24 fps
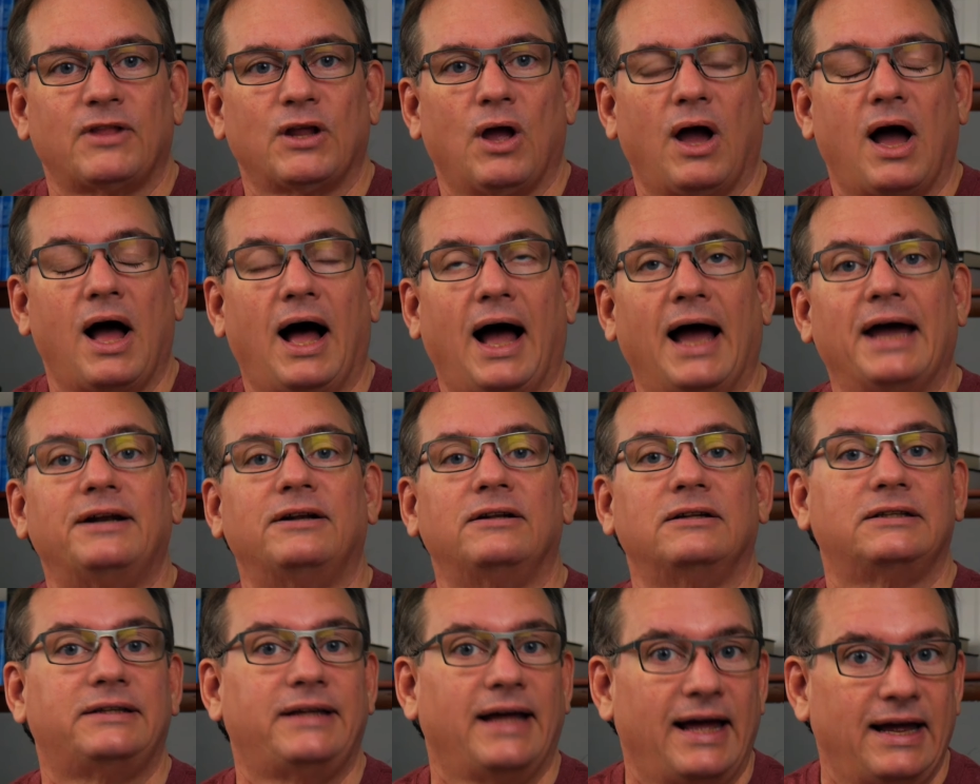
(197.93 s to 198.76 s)

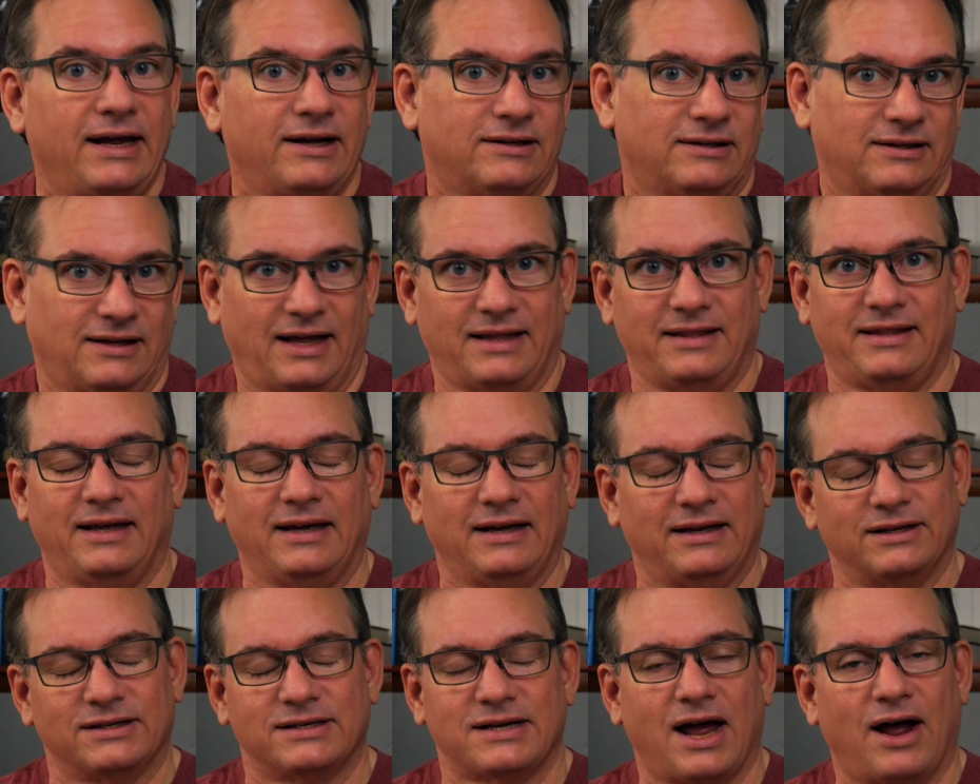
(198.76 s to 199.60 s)
idle tale, I
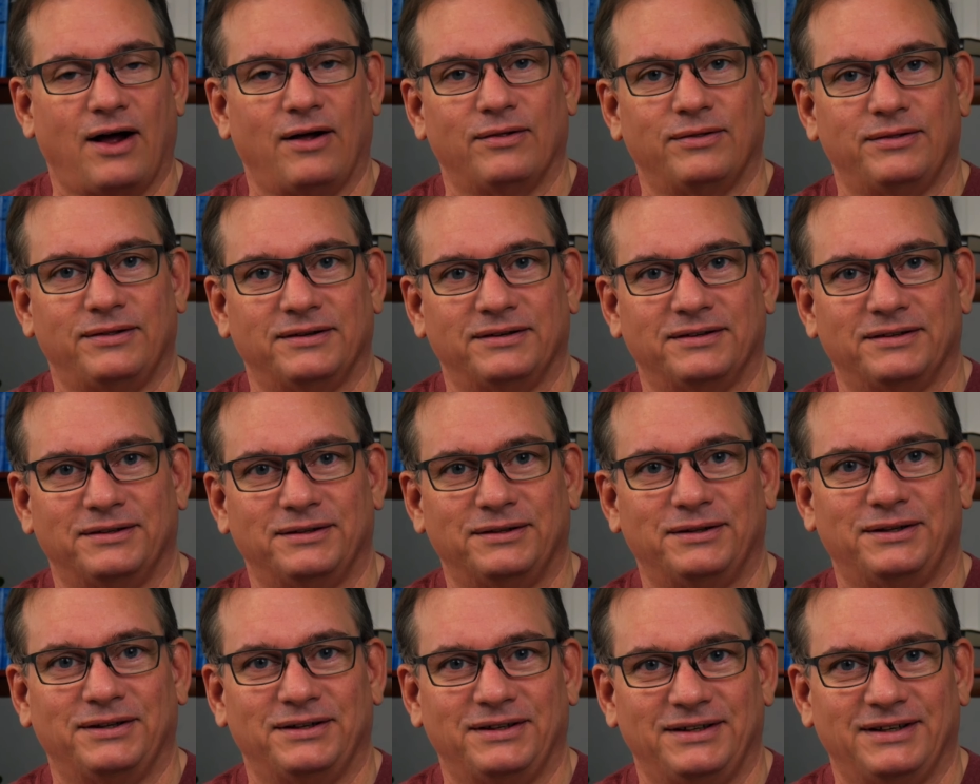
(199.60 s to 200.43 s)
think, is how
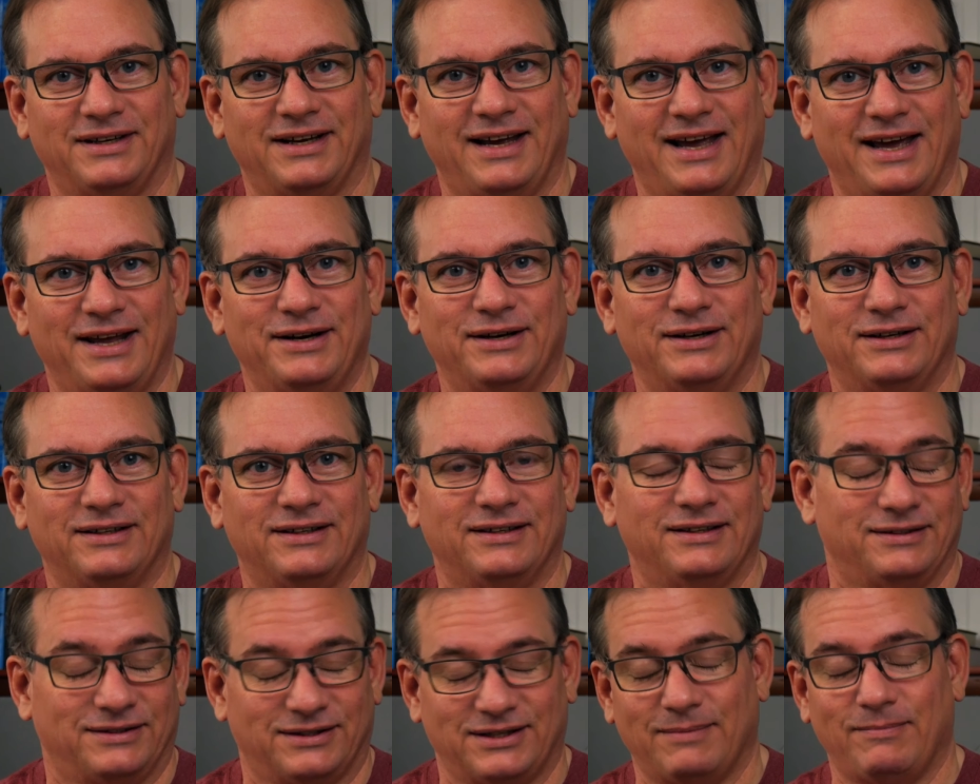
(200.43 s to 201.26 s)

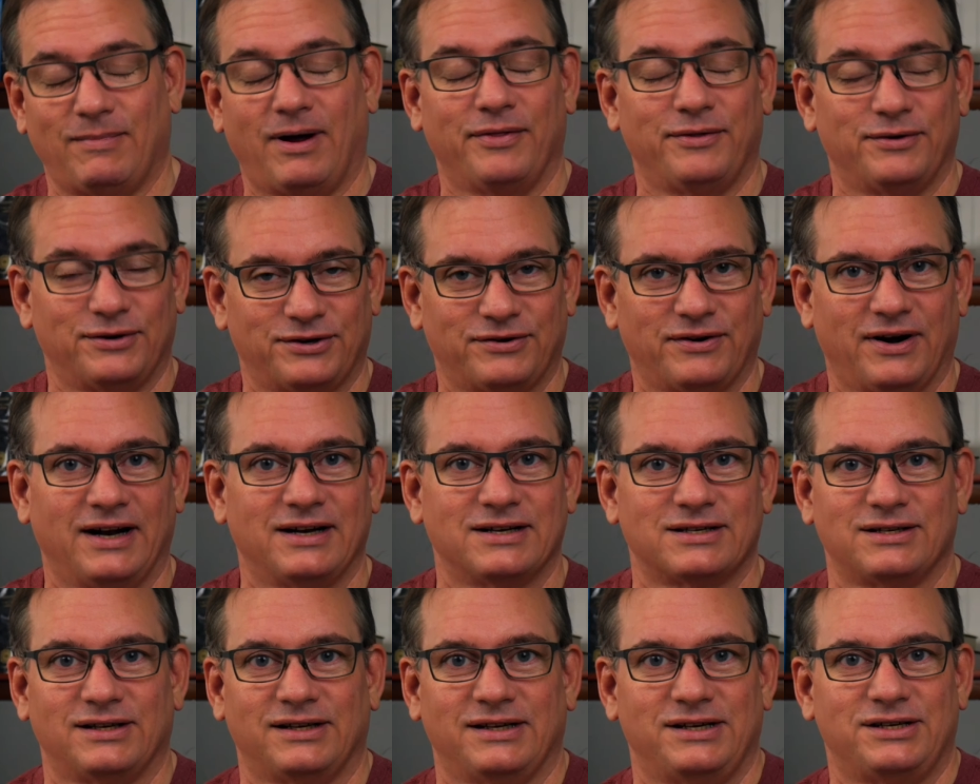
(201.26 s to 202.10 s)
some other
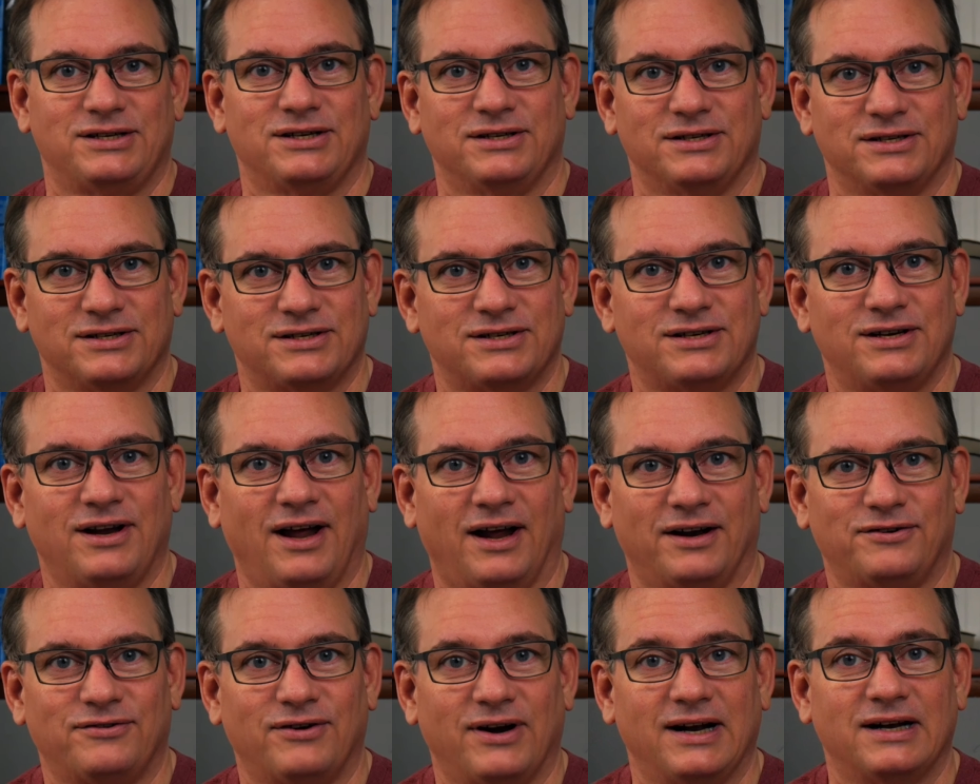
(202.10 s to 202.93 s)
translations
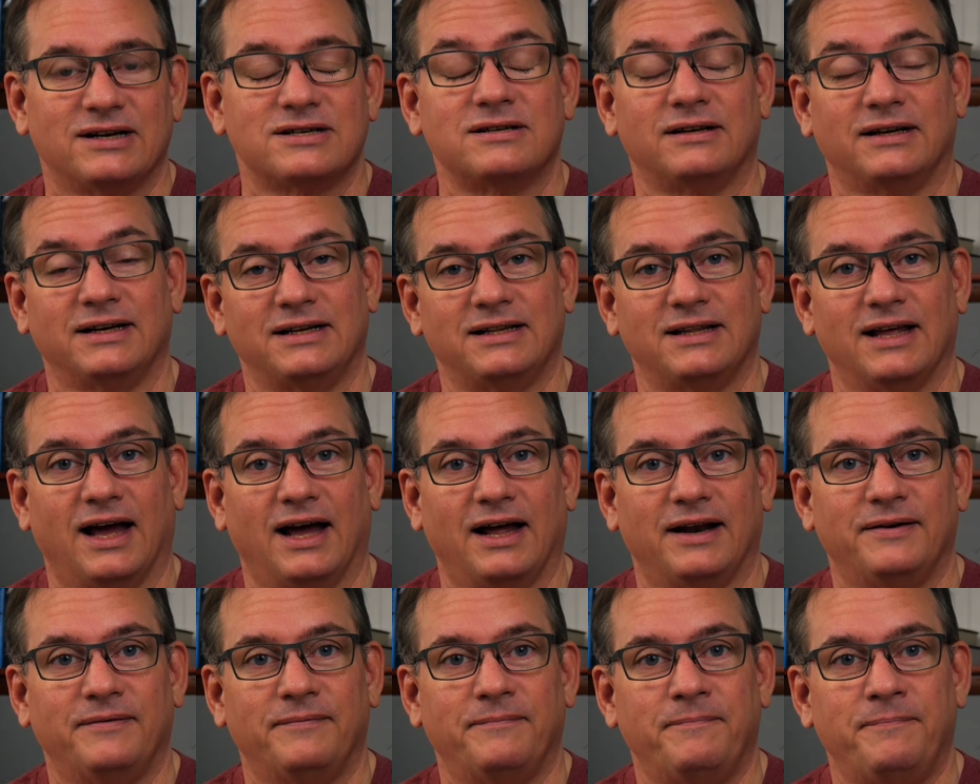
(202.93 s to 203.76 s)
translate
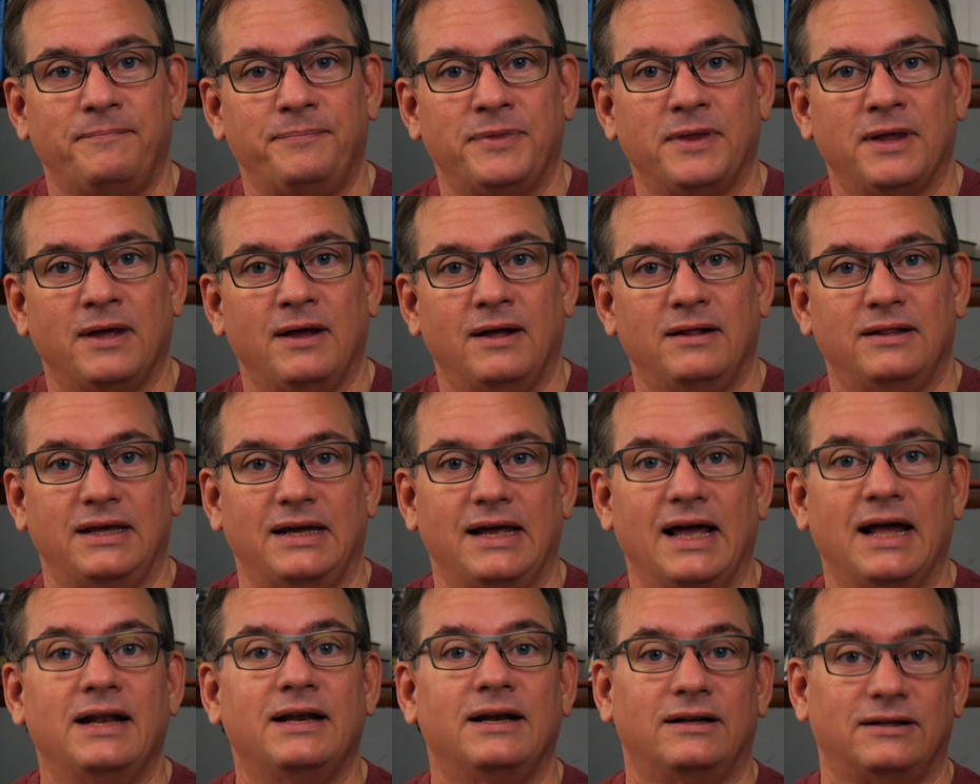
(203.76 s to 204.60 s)
that.
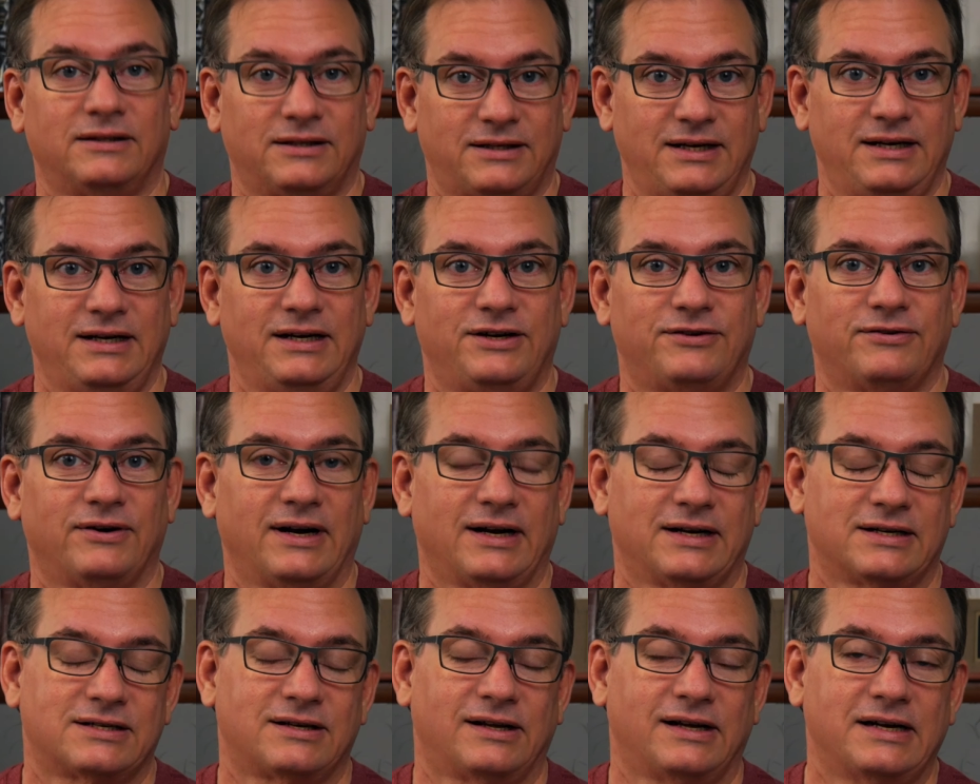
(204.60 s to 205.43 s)
The NLT
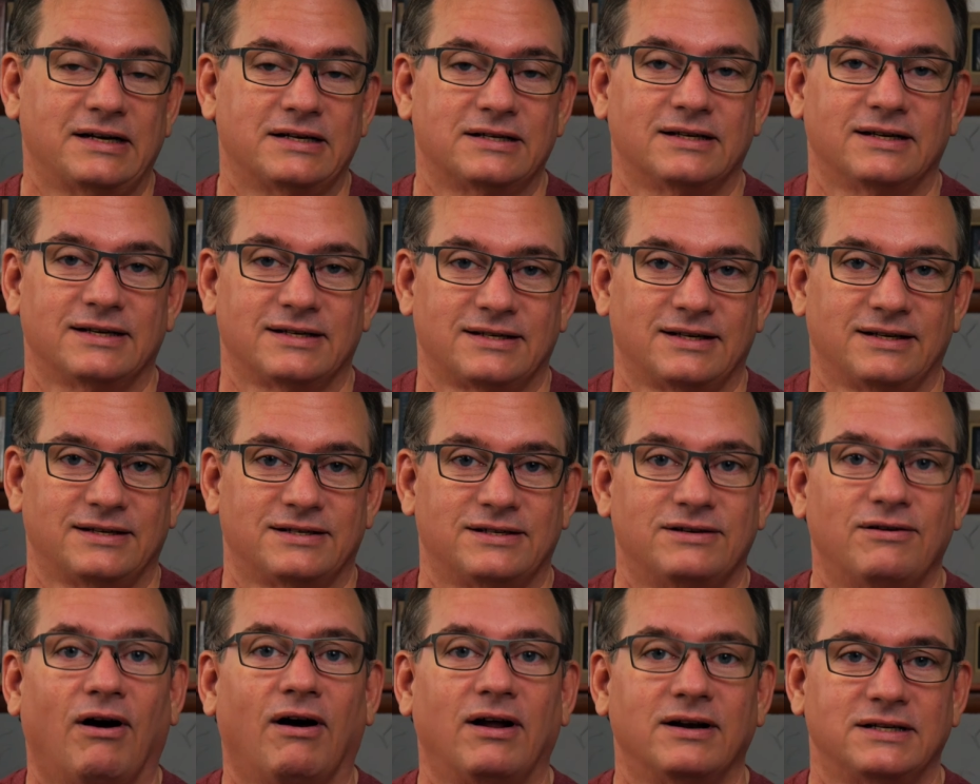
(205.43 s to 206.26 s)
translates this
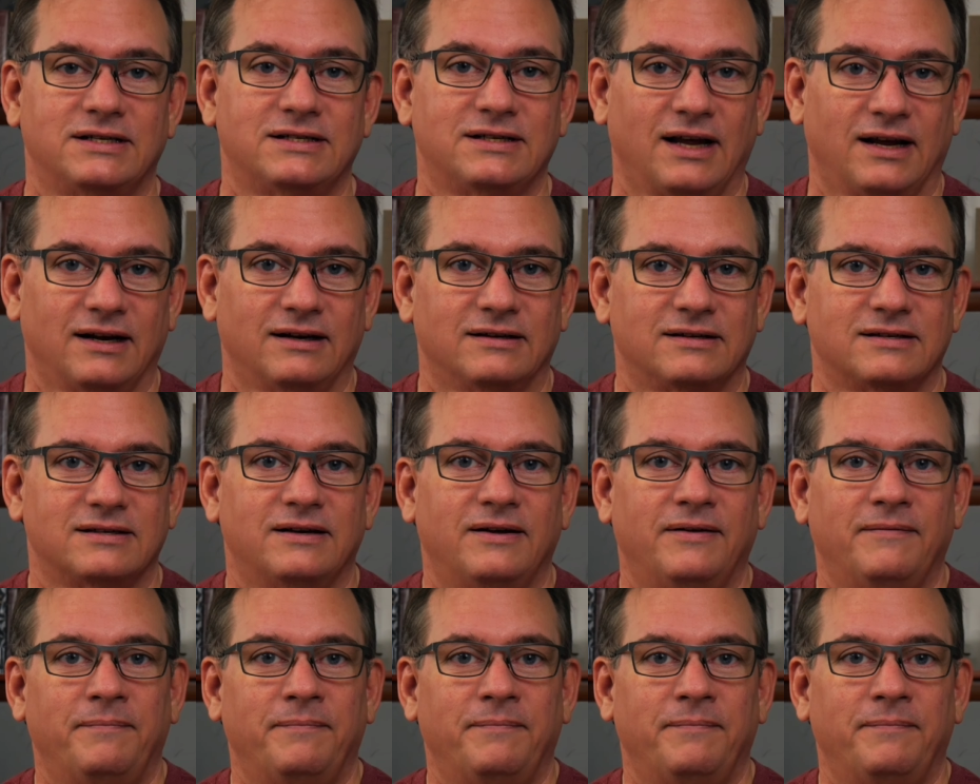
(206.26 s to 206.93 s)
as nonsense.